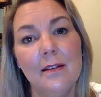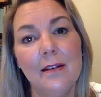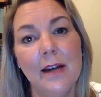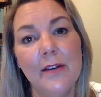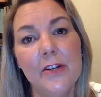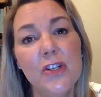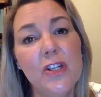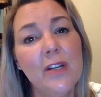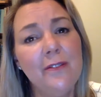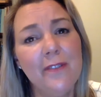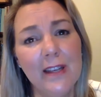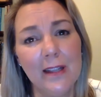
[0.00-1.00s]
How does she
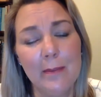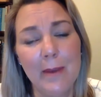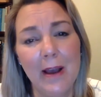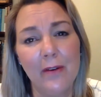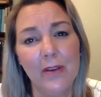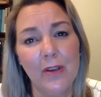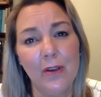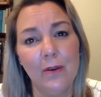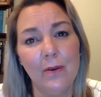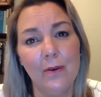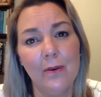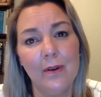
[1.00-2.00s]
feel about you?